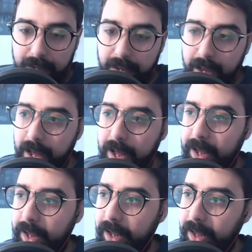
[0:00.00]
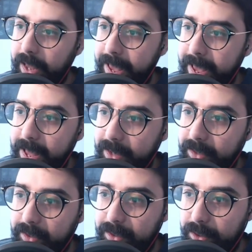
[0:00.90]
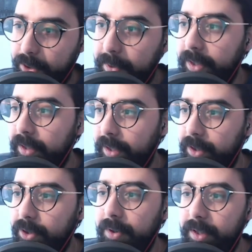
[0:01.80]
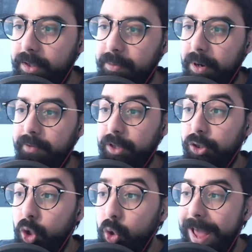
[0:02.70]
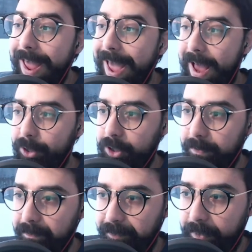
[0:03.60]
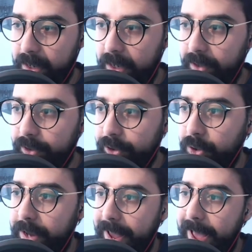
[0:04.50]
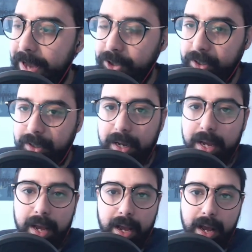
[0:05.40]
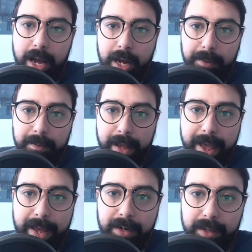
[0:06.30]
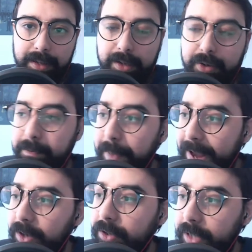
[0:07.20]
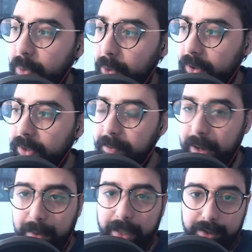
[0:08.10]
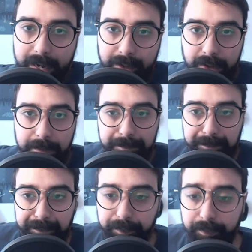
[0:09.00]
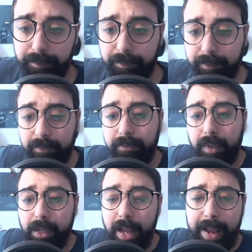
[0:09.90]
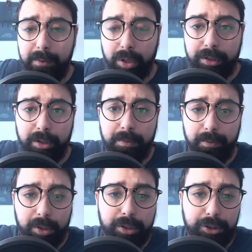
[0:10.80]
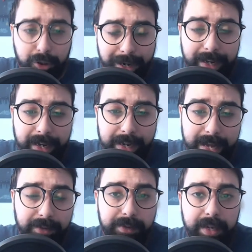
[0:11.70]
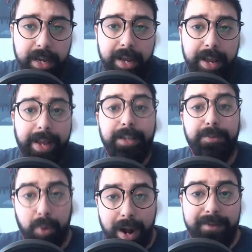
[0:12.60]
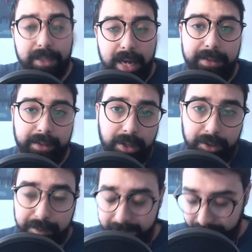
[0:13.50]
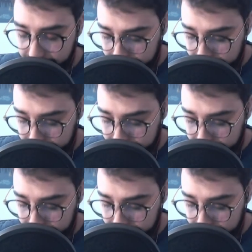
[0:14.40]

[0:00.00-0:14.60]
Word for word: uh, and they're doing they're doing this as part of a two day action. It's a two day action, um, and these are bankers that work in the public sector, and what they're what they're striking against is privatizing those banks.